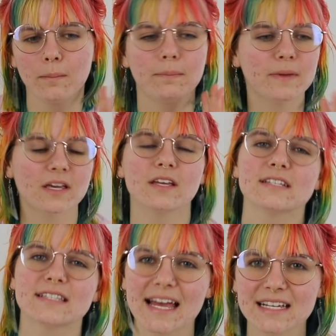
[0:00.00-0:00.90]

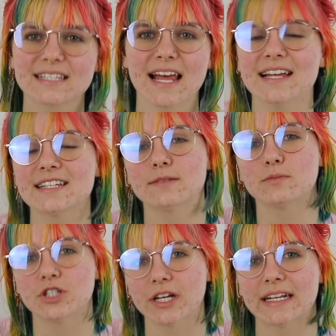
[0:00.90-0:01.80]
Because they say some
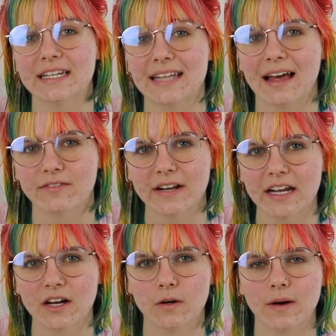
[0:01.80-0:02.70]
shit in that
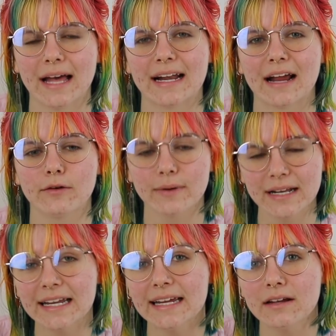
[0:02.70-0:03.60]
video and I
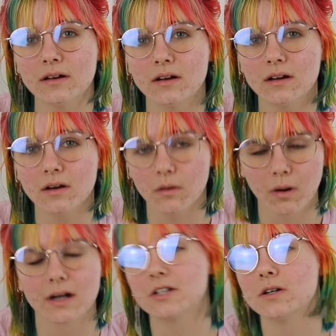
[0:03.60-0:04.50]
really
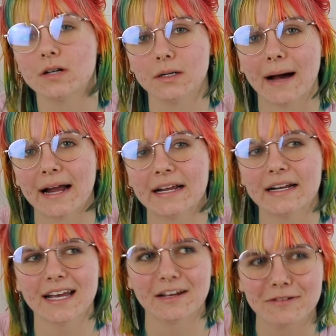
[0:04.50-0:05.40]
want to talk about it.
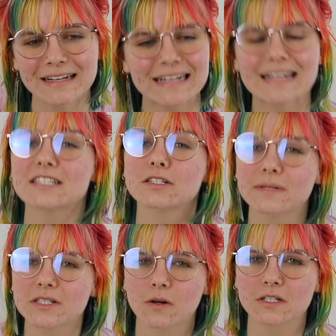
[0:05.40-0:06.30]
It really needs to
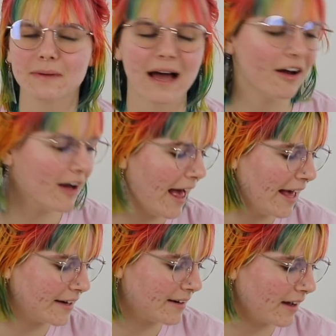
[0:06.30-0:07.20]
be talked about,
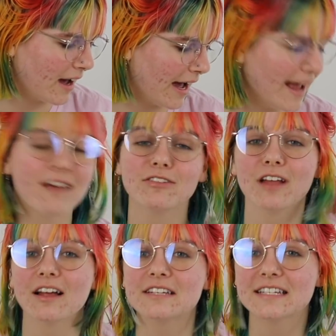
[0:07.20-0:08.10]
and I have a
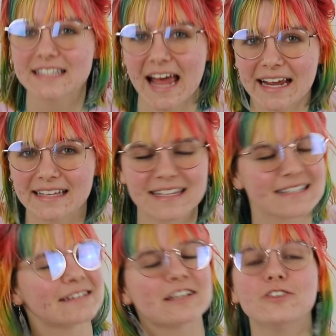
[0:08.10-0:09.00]
lot to say.
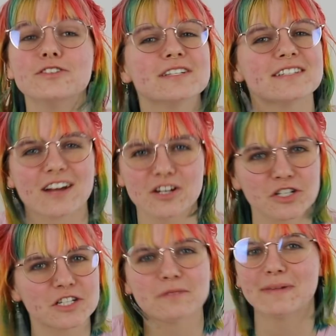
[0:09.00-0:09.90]
There's a good
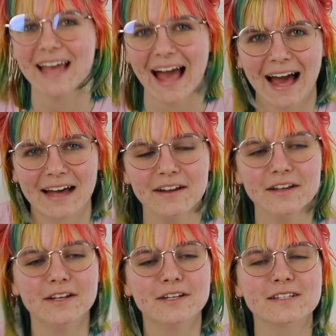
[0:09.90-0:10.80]
discussion to be had,
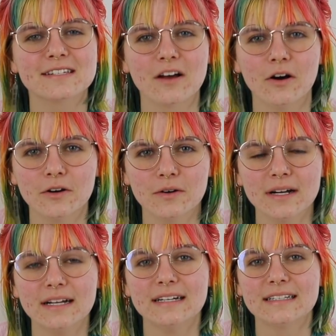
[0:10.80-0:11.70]
so
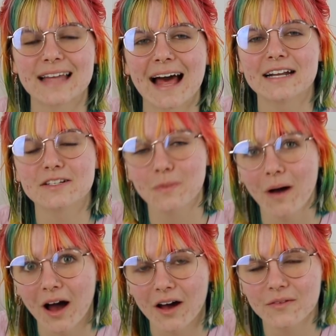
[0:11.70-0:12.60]
that is
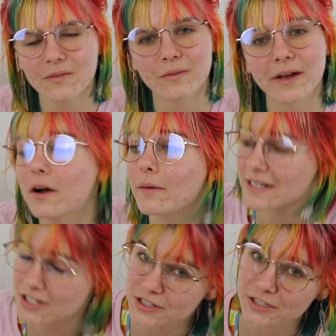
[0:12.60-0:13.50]
what we are
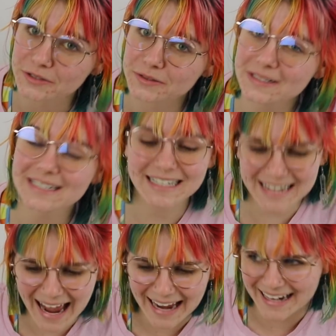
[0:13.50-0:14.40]
going to do
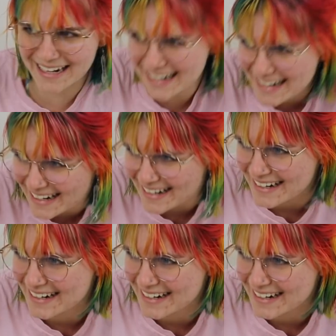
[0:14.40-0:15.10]
today.